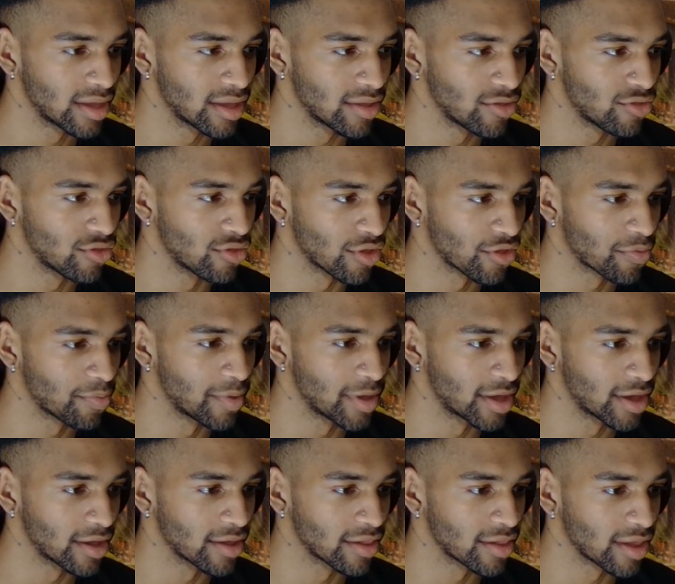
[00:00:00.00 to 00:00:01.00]
just
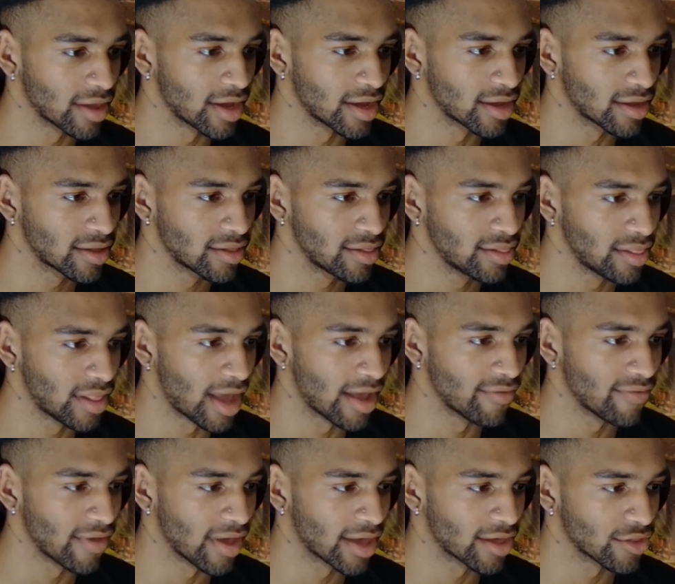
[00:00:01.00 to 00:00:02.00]
because like
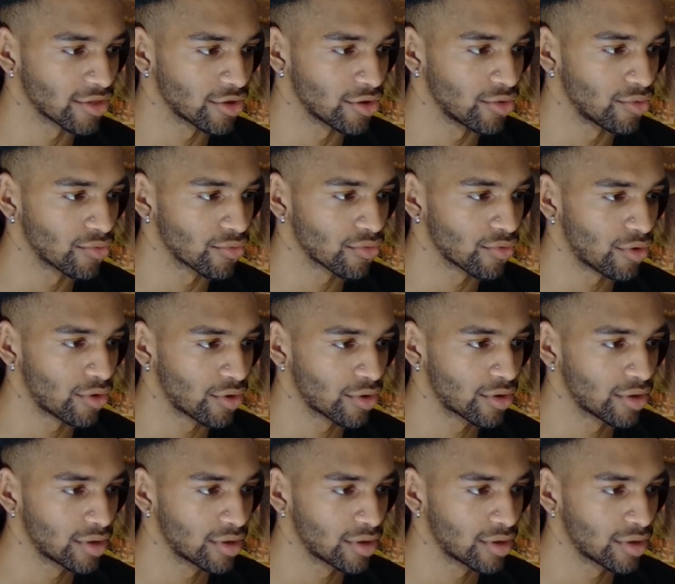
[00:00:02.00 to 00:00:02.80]
live action goes wrong.